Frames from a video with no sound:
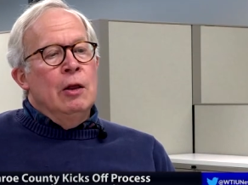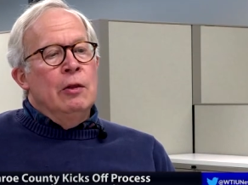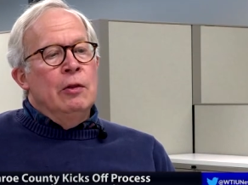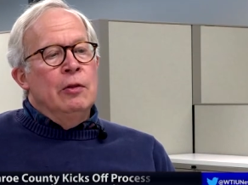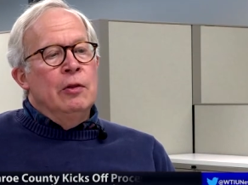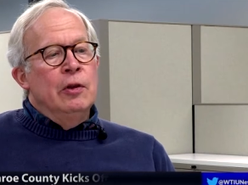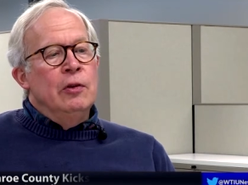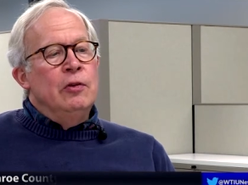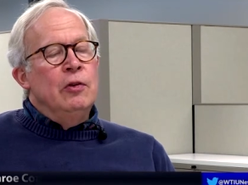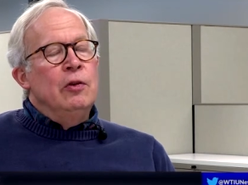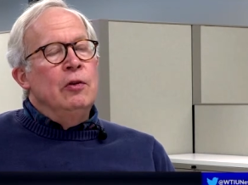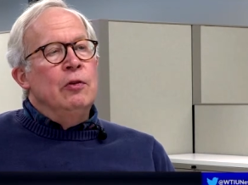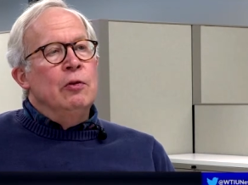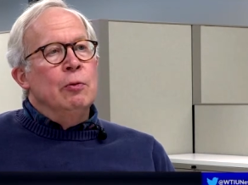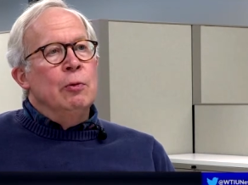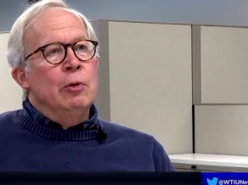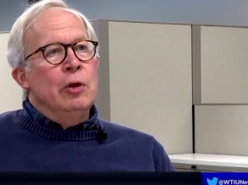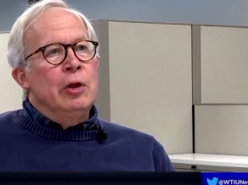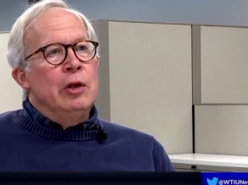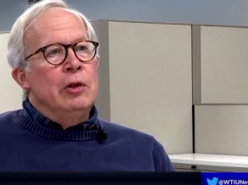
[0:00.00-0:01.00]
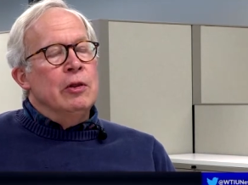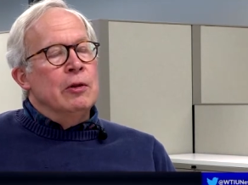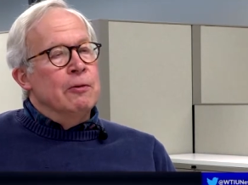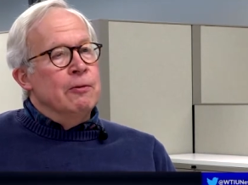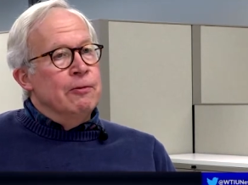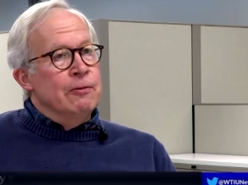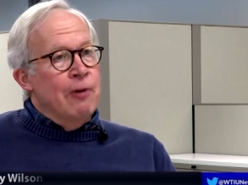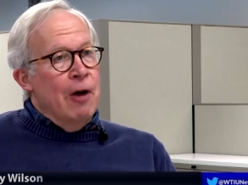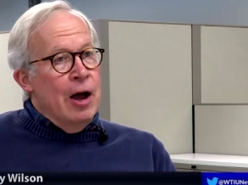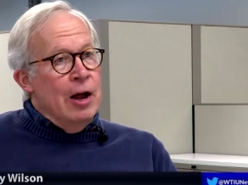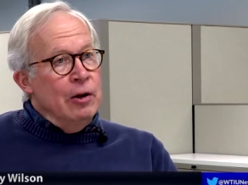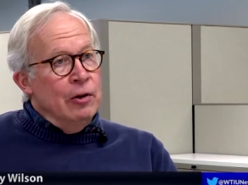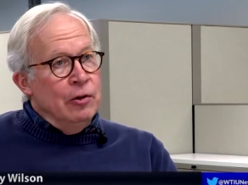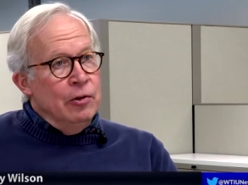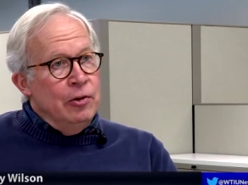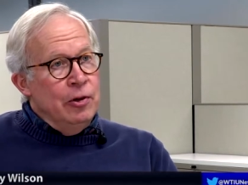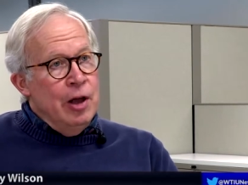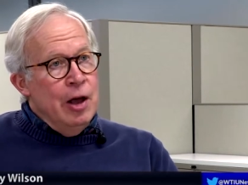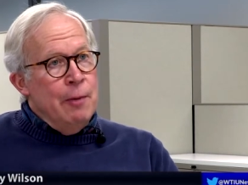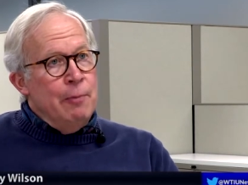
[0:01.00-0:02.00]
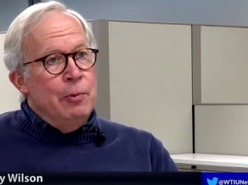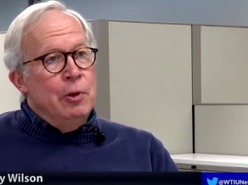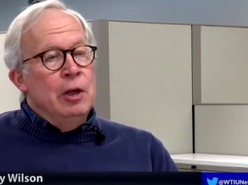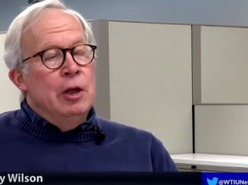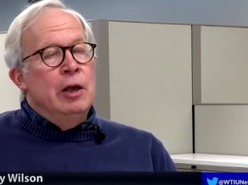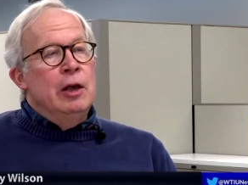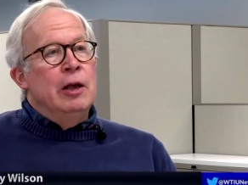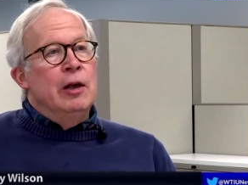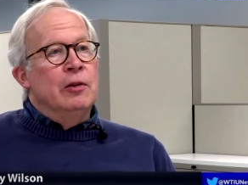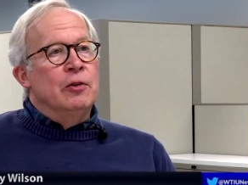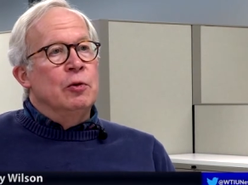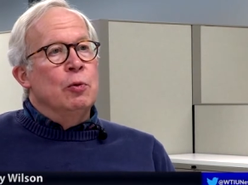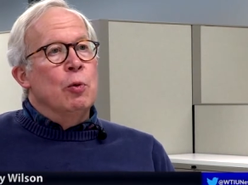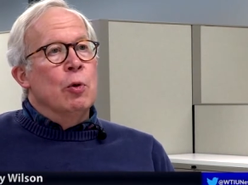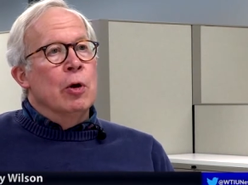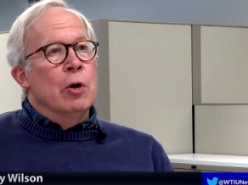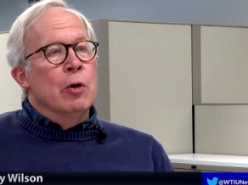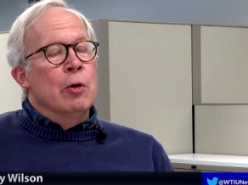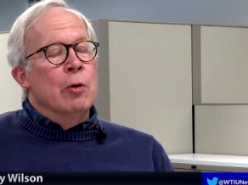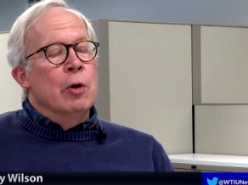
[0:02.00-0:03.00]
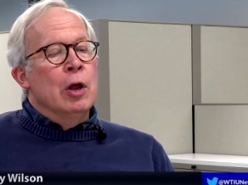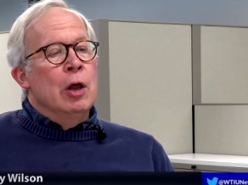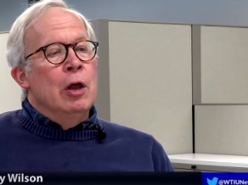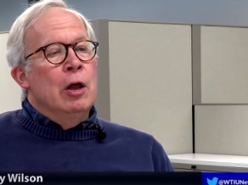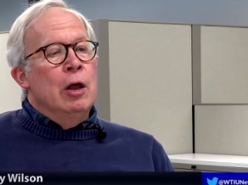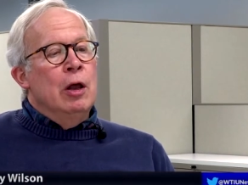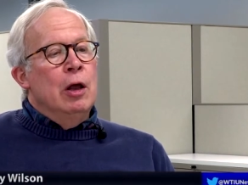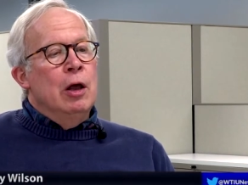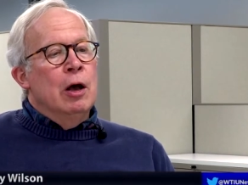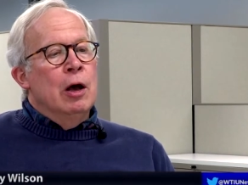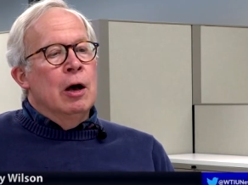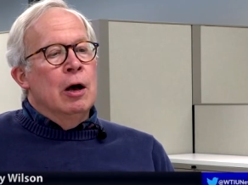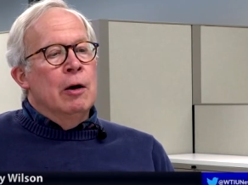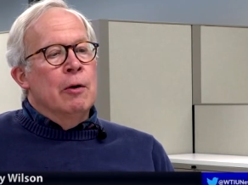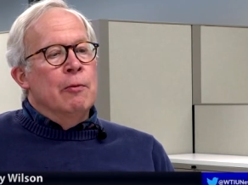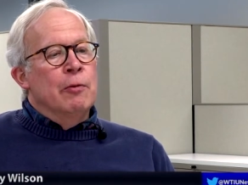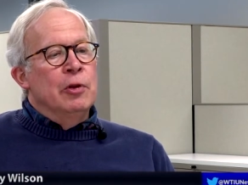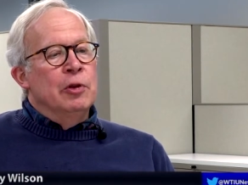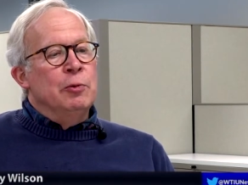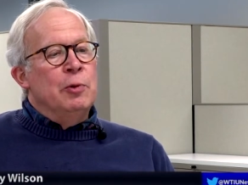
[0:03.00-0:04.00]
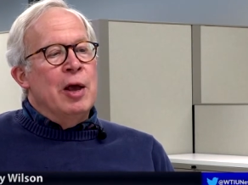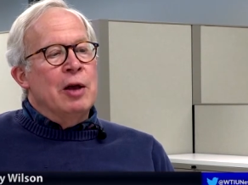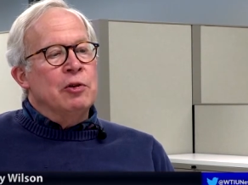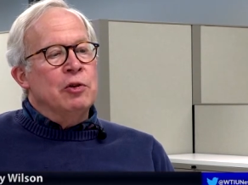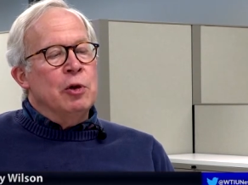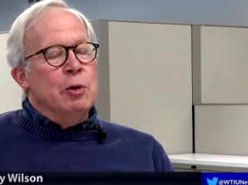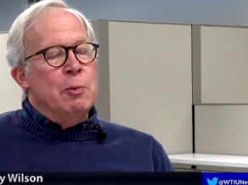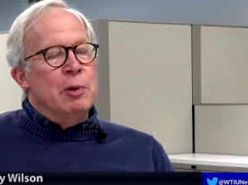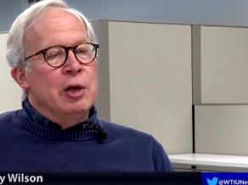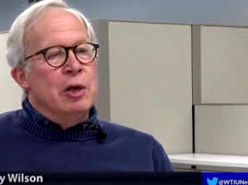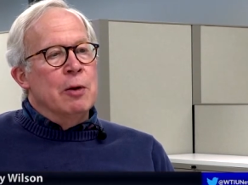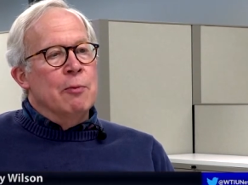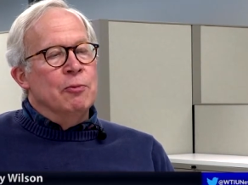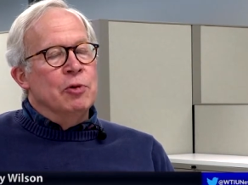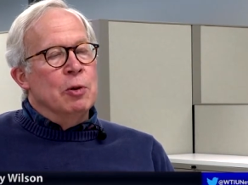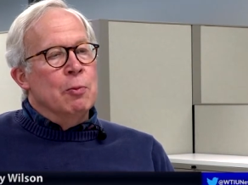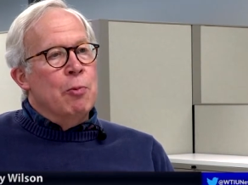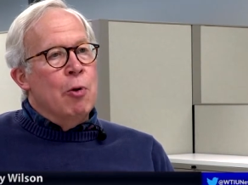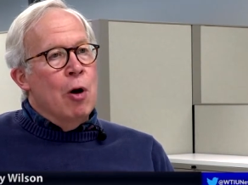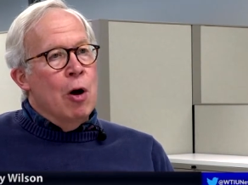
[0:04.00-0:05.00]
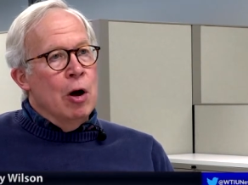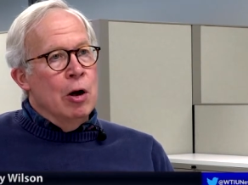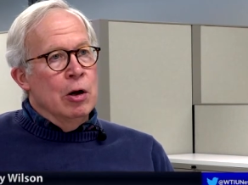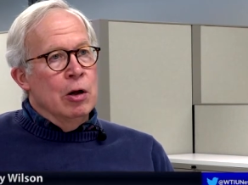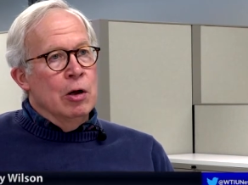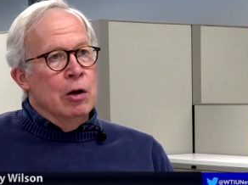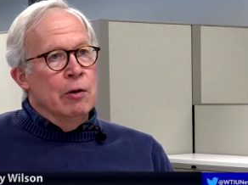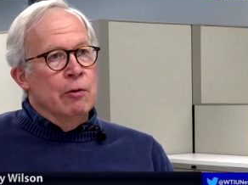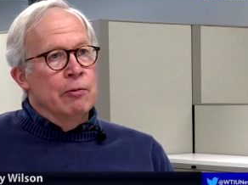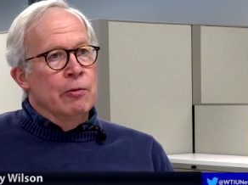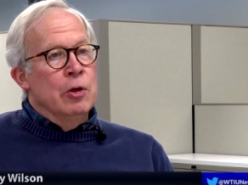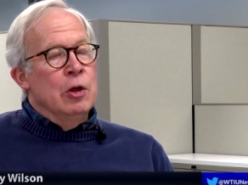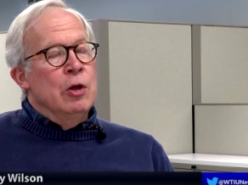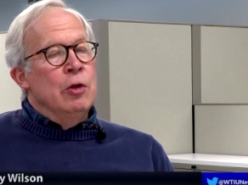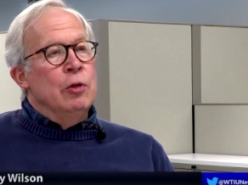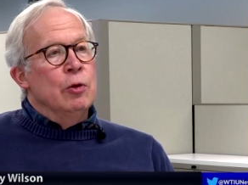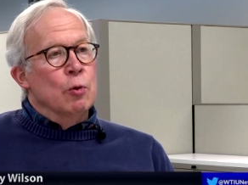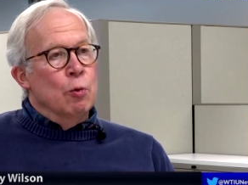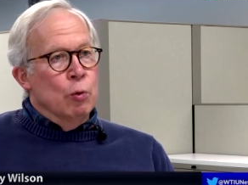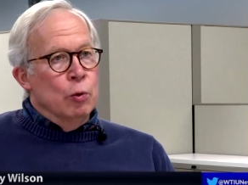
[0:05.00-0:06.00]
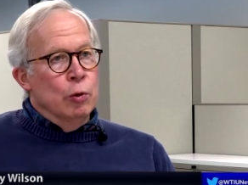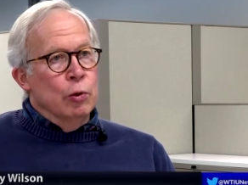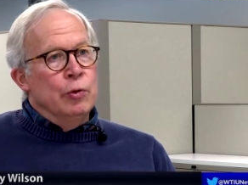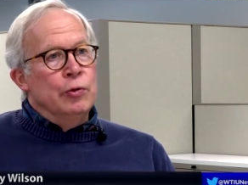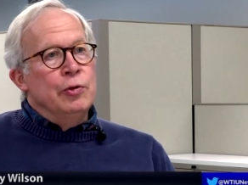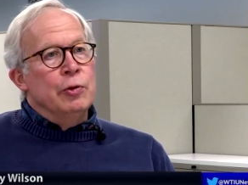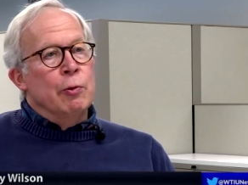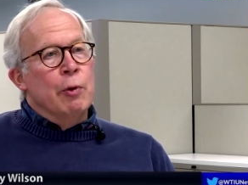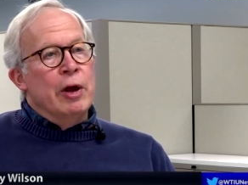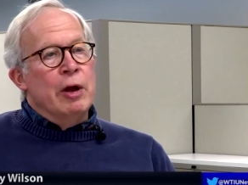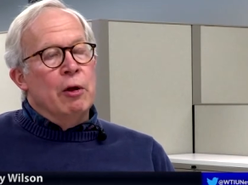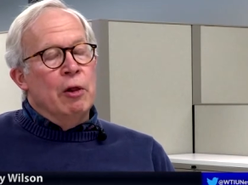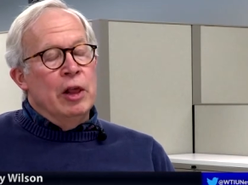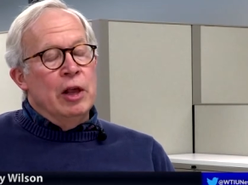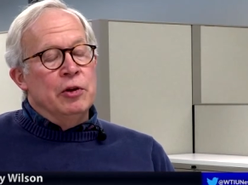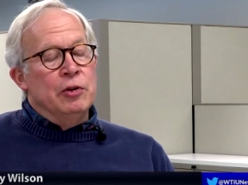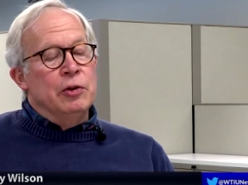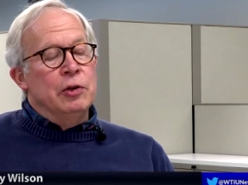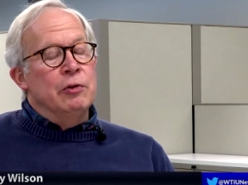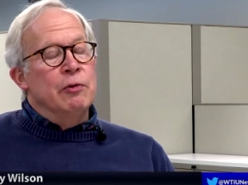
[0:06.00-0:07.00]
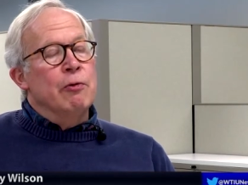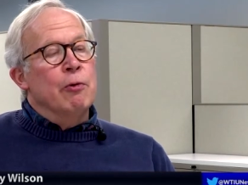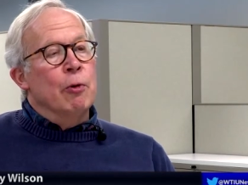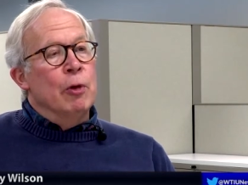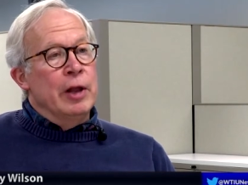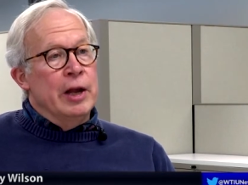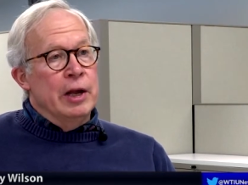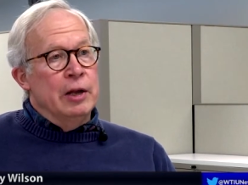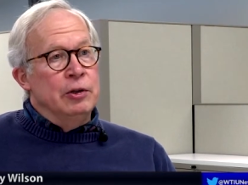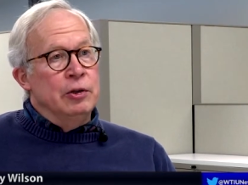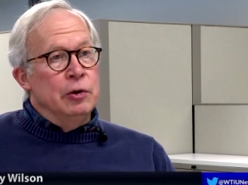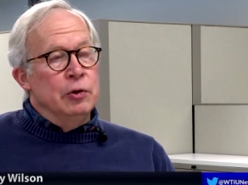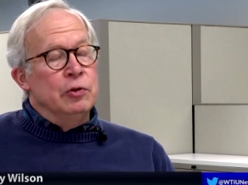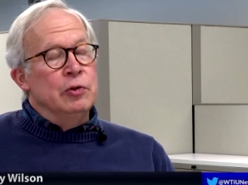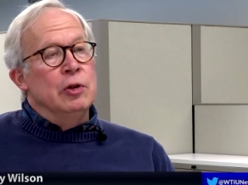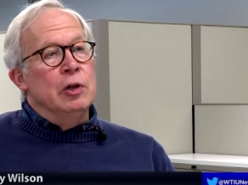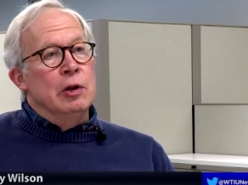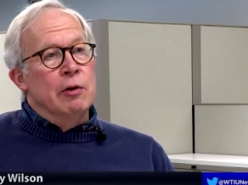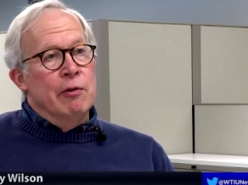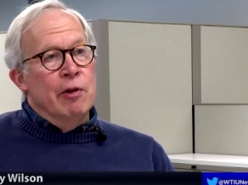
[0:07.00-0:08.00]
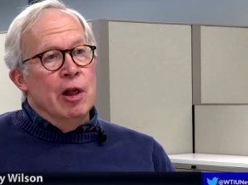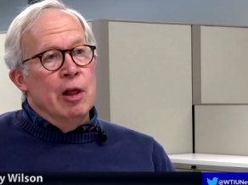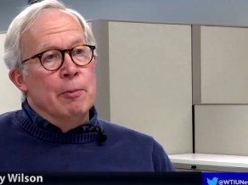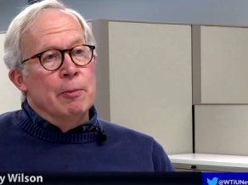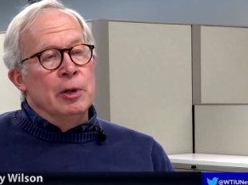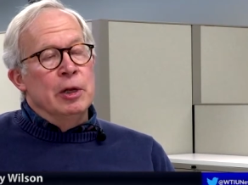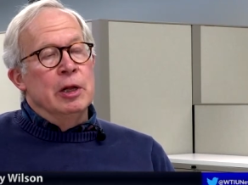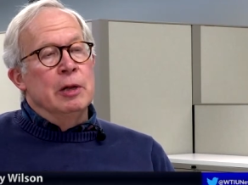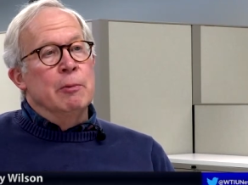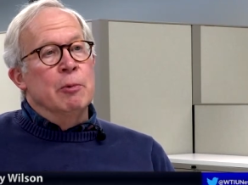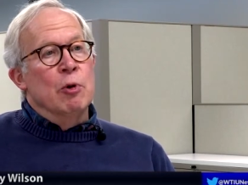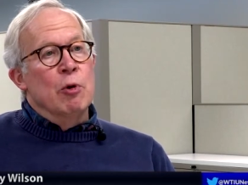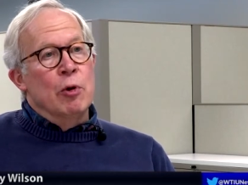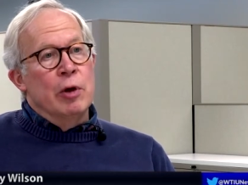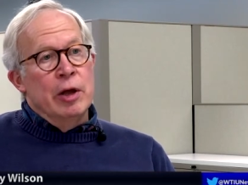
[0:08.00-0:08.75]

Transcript: This is really the final step. It's where this actually becomes a part of the rules and regulations for land use and development in Monroe